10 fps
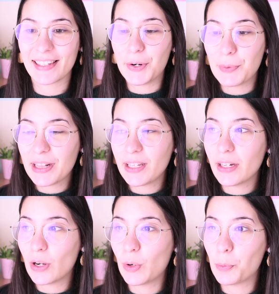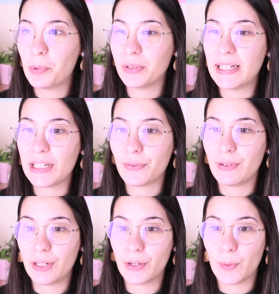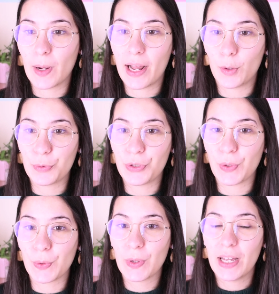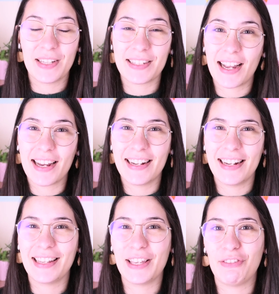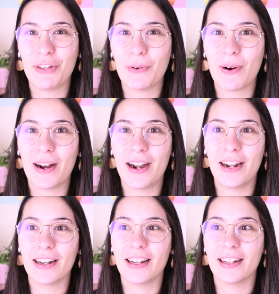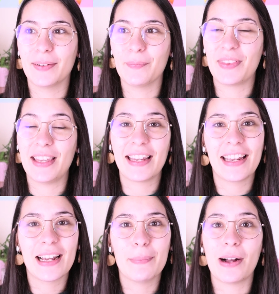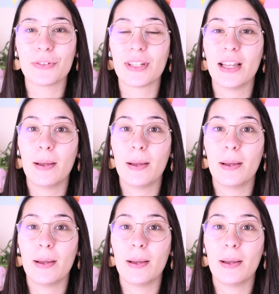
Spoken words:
I really hope this video helps you deciding if you are thinking about